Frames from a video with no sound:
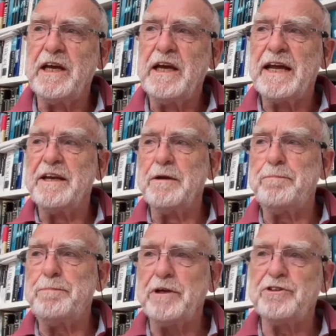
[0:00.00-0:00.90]
and an
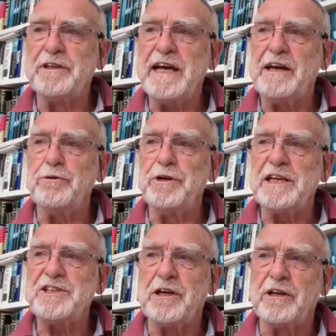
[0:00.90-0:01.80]
appeal to narrow
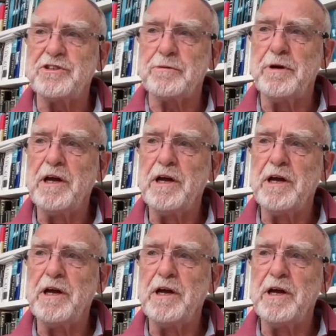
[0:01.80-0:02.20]
nationalism